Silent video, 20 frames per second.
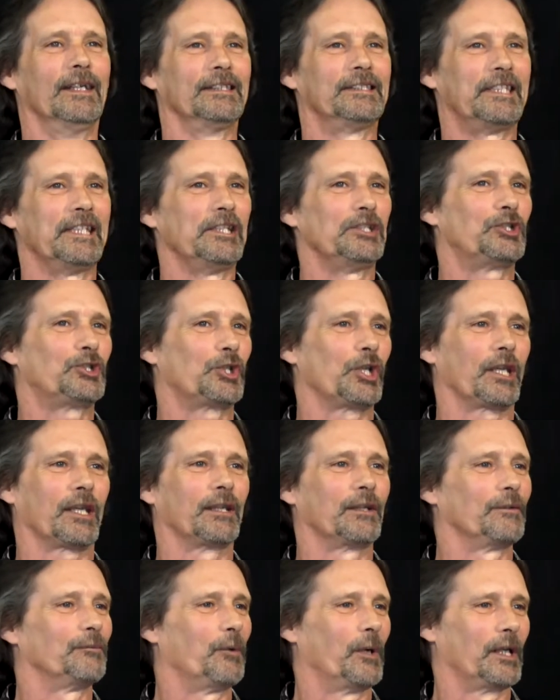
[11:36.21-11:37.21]

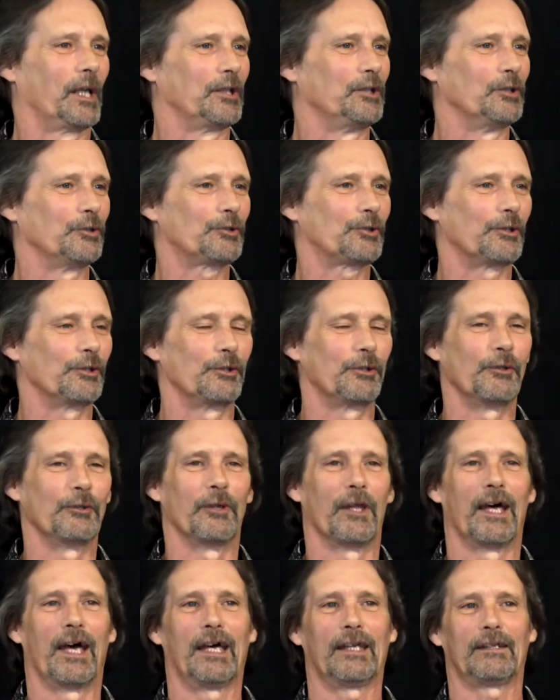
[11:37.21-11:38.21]
teaching, when I used to do
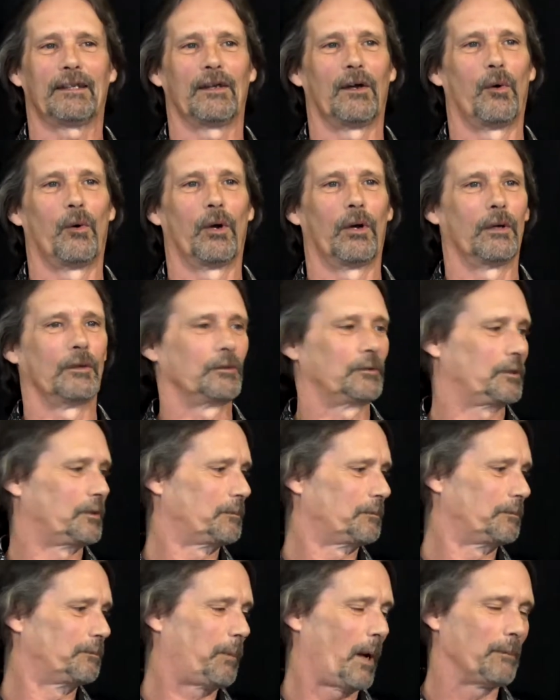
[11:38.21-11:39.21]
that, or
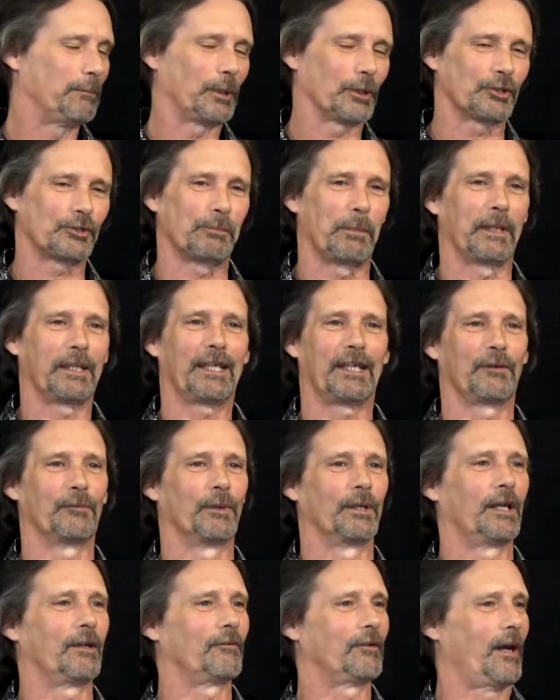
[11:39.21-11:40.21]
public speaking,
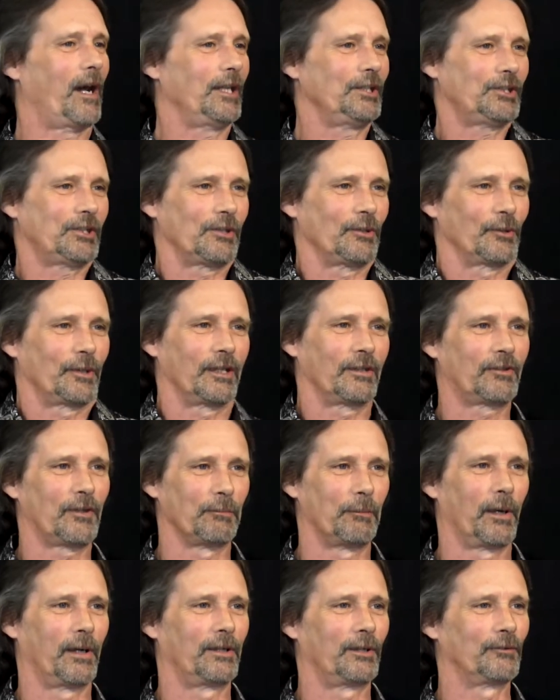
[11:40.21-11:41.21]
whatever, I still get the
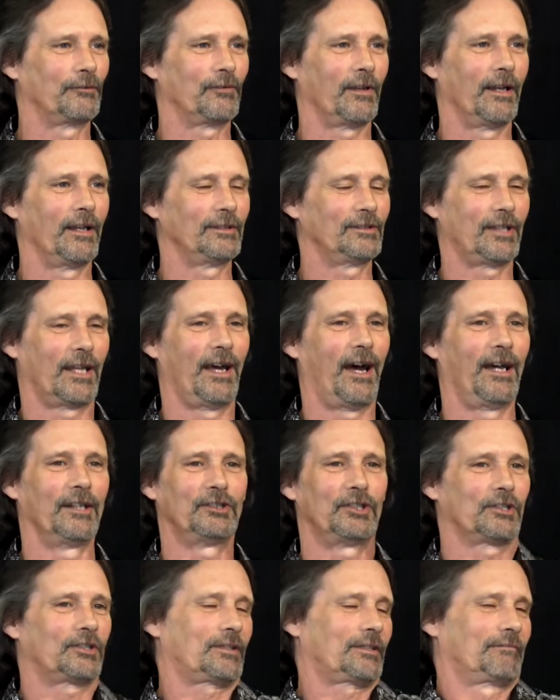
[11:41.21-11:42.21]
butterflies. I
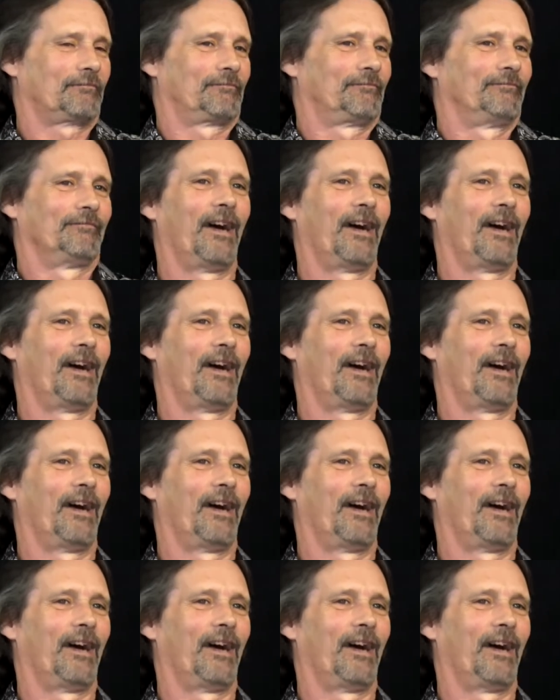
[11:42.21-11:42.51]
just